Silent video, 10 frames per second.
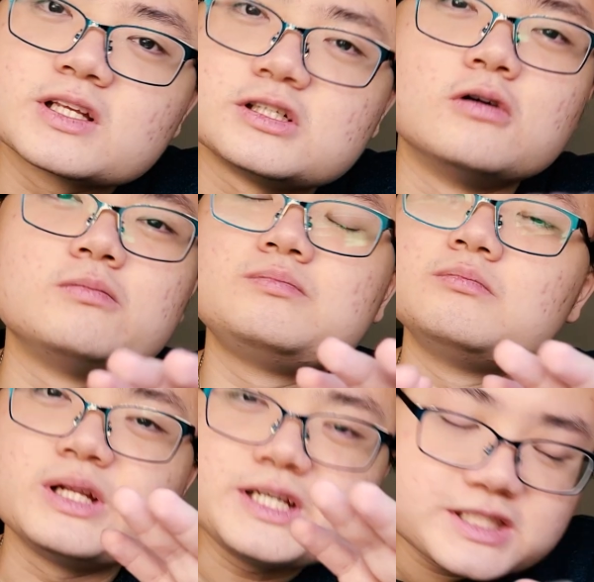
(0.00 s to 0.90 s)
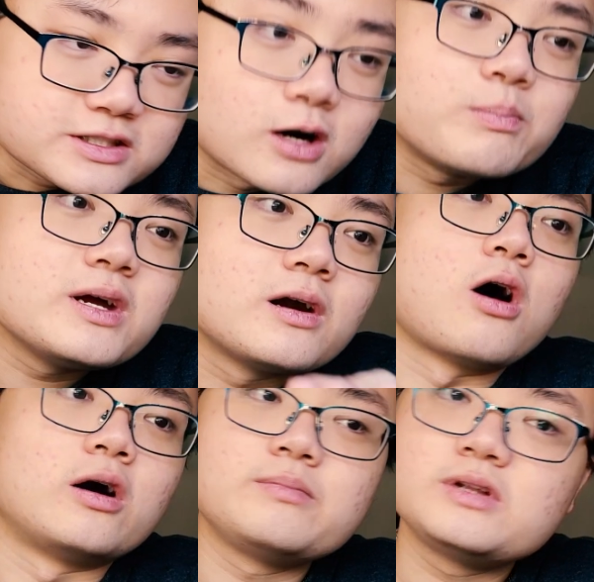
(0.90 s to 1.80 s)
So please don't be
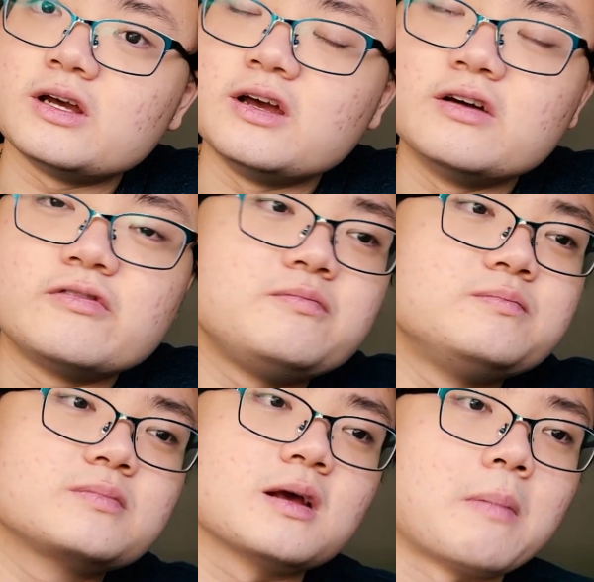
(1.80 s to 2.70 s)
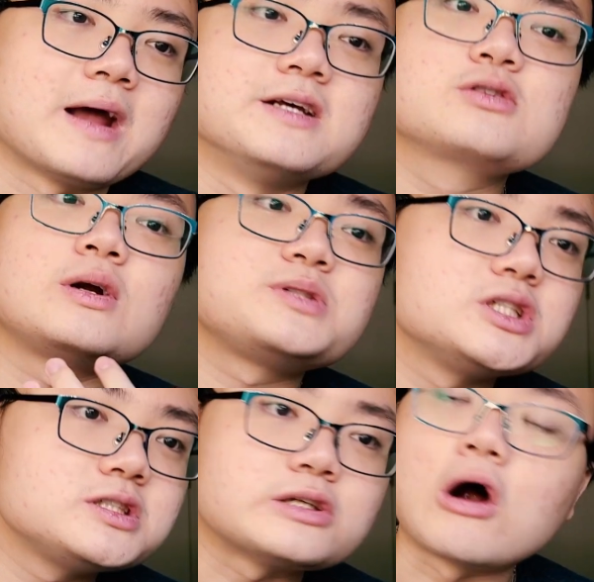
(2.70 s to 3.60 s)
alarmed if my
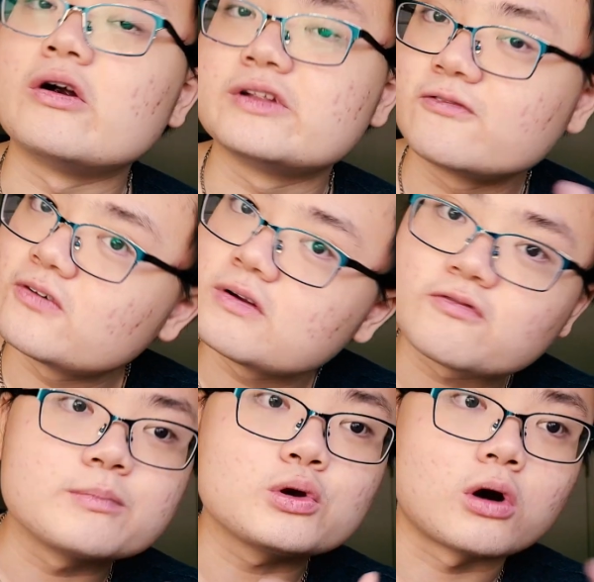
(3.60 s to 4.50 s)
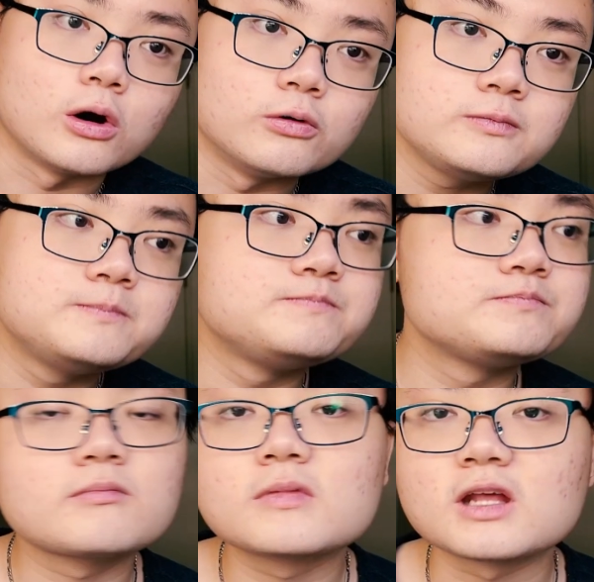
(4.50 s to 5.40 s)
descriptions are different from your own.
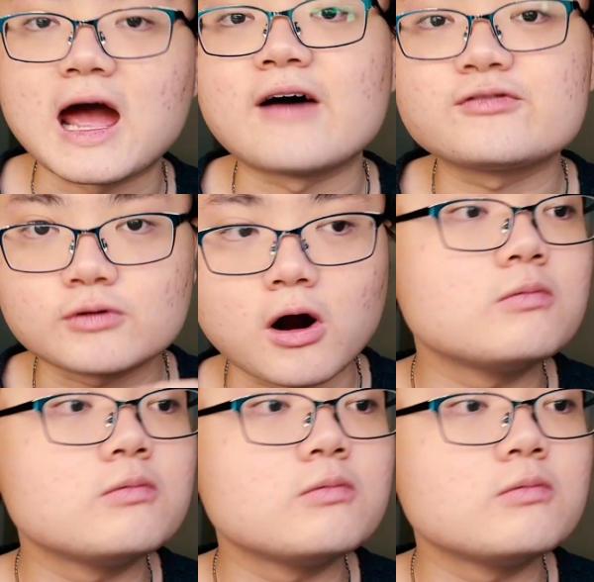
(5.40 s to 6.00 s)
After